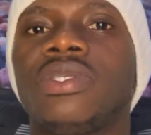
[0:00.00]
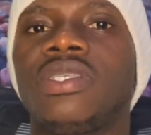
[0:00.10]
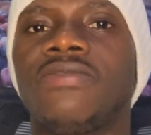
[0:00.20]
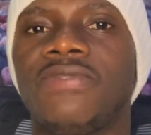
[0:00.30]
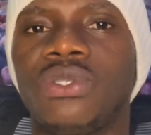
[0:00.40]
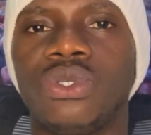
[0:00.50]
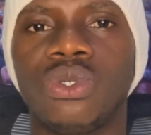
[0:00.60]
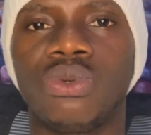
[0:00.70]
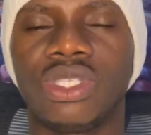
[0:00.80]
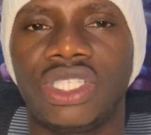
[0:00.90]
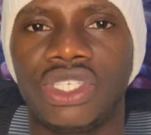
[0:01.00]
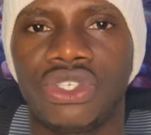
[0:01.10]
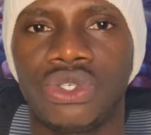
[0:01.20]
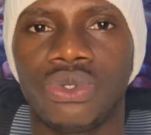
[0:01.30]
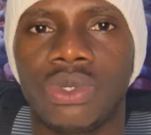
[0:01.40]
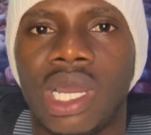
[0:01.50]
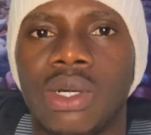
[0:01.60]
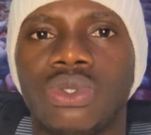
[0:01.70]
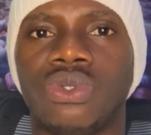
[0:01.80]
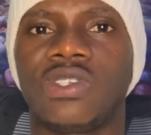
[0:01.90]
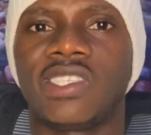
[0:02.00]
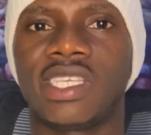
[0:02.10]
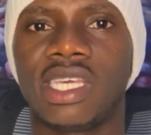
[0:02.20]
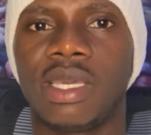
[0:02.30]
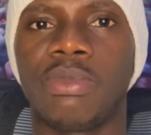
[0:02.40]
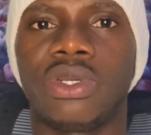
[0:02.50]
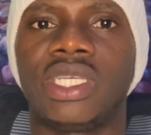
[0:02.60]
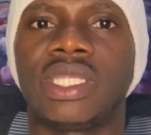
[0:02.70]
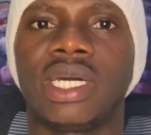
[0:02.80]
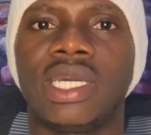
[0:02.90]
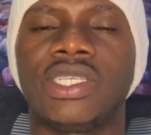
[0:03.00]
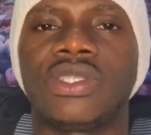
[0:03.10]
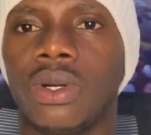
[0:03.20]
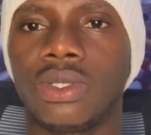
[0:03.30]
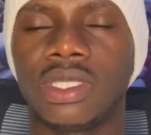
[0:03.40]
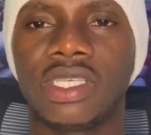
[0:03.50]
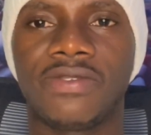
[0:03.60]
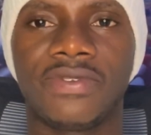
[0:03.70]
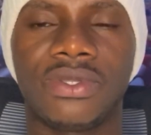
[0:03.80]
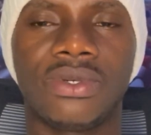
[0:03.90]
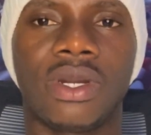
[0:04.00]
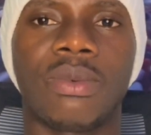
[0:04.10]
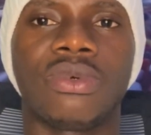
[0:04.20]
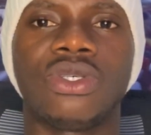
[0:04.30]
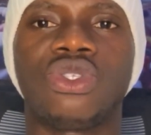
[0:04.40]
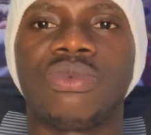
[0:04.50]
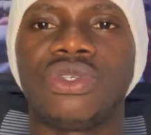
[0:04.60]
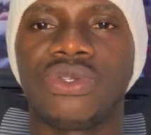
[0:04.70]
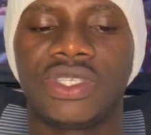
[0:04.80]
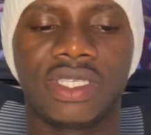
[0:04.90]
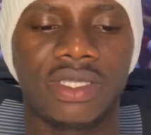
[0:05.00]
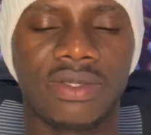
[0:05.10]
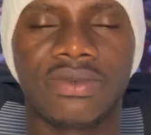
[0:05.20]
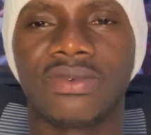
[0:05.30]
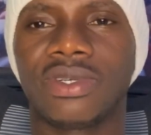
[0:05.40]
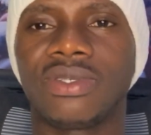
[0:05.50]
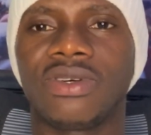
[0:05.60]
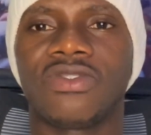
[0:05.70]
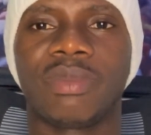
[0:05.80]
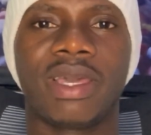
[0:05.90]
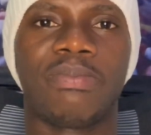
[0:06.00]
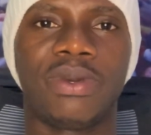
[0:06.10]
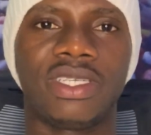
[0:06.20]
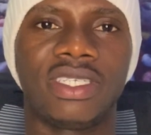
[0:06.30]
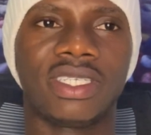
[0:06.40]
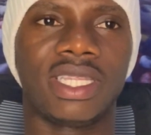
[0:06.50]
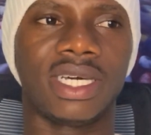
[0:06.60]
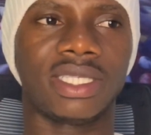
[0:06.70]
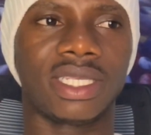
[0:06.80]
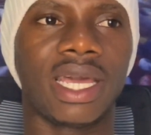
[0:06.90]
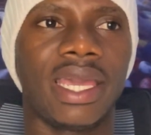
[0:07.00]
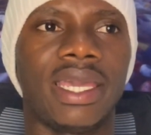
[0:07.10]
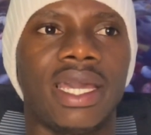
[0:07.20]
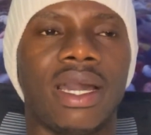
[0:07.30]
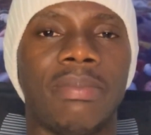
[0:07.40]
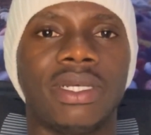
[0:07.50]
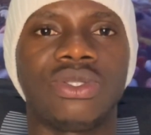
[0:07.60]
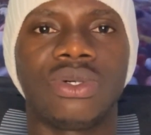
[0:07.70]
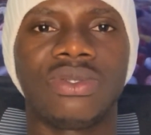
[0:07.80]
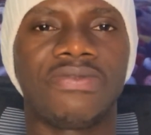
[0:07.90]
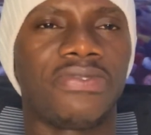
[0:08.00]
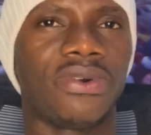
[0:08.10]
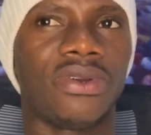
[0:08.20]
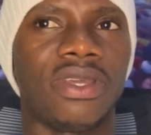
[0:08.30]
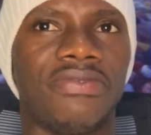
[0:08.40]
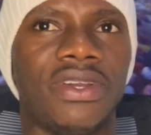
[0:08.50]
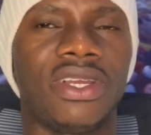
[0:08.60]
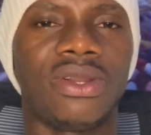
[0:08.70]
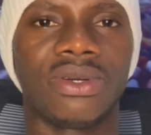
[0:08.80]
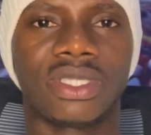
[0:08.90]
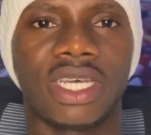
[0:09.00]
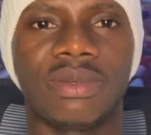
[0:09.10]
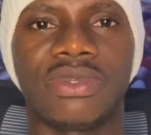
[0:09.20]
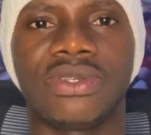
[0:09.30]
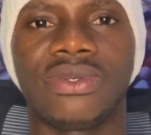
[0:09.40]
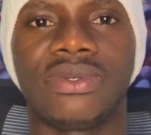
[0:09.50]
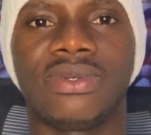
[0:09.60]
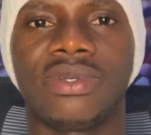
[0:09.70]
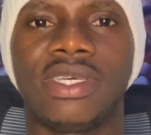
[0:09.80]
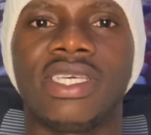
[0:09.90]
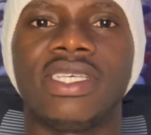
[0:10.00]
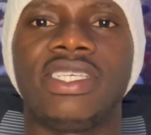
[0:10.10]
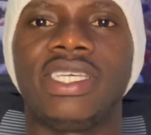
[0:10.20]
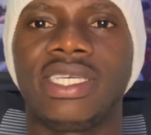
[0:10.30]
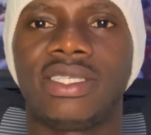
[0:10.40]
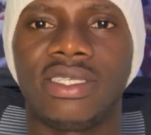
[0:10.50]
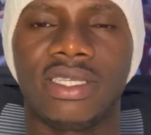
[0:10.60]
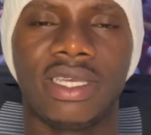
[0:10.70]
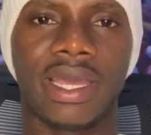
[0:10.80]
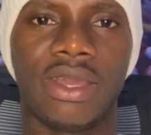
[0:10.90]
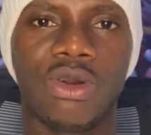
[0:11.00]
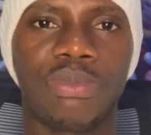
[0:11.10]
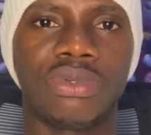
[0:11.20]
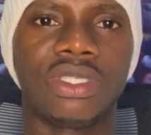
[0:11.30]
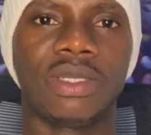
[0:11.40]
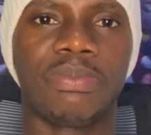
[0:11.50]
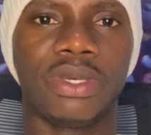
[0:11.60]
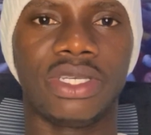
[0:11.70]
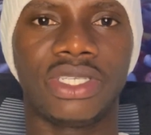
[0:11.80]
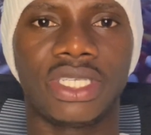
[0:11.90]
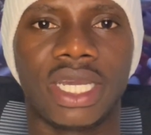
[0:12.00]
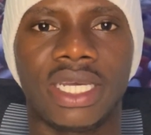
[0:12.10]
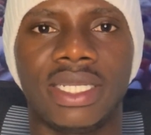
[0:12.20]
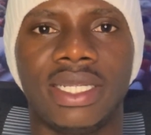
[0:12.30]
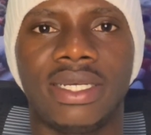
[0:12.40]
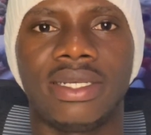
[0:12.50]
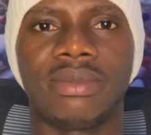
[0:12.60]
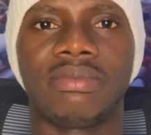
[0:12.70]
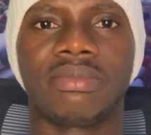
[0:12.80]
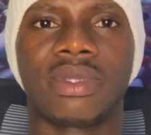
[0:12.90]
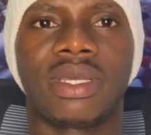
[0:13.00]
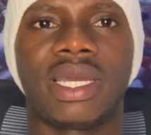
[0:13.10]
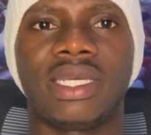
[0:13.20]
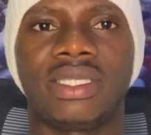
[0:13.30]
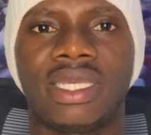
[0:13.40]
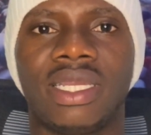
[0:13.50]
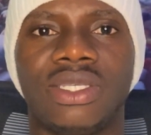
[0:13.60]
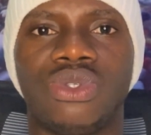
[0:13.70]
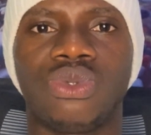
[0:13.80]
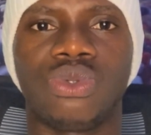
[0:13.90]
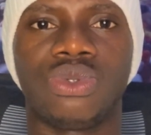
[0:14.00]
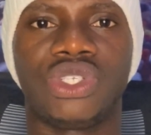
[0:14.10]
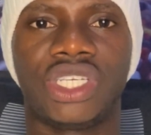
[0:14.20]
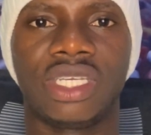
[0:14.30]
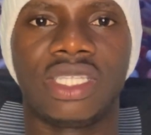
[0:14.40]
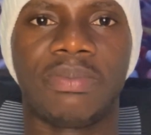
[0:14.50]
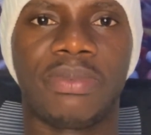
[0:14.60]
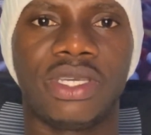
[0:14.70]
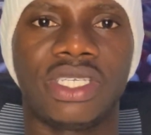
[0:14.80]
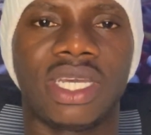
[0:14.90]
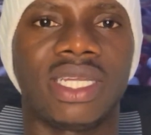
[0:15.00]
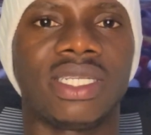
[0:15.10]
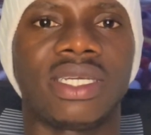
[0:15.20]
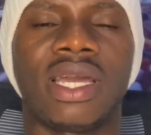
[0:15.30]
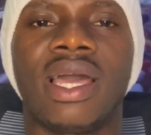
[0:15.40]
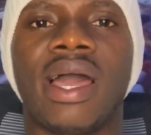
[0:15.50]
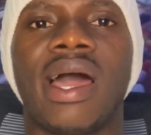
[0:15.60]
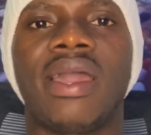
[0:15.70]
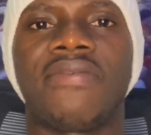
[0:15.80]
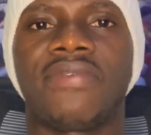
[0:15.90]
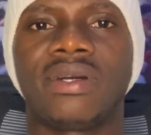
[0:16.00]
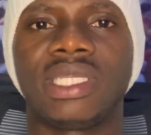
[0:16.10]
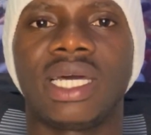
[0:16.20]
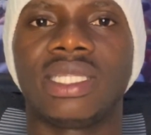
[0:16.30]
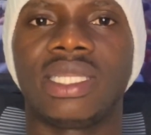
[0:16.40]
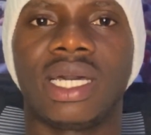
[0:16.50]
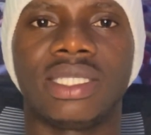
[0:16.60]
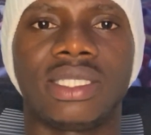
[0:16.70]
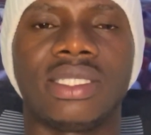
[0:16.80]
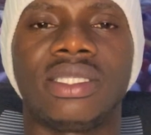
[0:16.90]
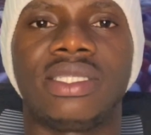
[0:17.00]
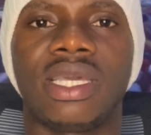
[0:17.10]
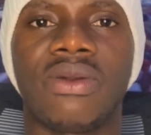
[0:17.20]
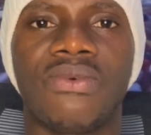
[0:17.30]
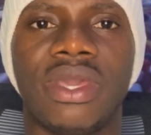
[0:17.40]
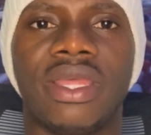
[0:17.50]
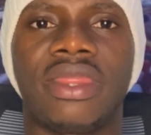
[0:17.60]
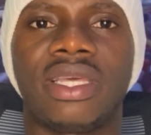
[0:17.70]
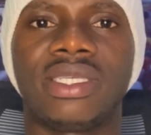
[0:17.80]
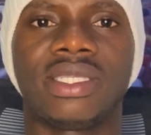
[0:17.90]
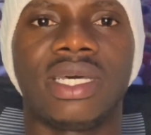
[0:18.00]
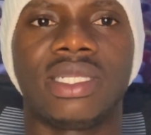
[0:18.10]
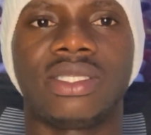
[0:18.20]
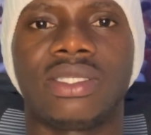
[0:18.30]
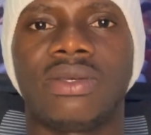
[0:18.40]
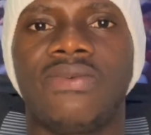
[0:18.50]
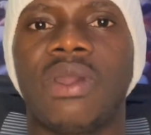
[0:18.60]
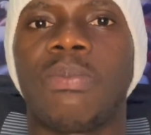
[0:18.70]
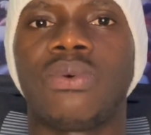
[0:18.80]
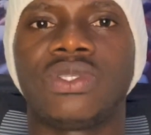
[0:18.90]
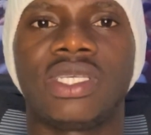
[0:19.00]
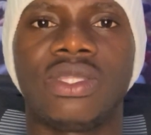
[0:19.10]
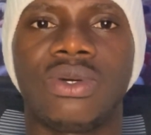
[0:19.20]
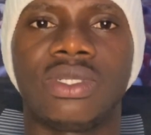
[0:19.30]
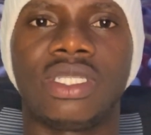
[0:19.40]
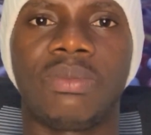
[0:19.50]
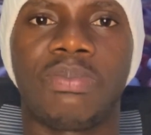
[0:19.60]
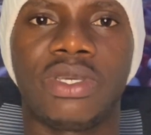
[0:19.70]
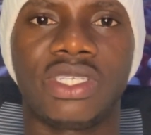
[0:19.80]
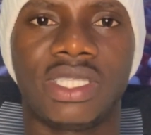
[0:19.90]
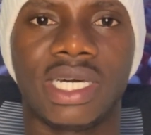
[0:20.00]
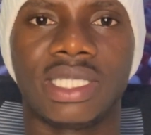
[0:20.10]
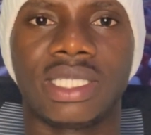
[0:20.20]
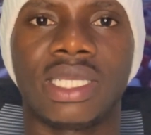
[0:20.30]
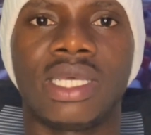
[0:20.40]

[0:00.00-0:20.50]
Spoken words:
this video will teach you how to stay monetized. On this video, I'm going to be using one of my pages that I abandoned for a very long time. So yesterday I opened the page and I decided to check the page, and I found out that there were things that were posted on the page that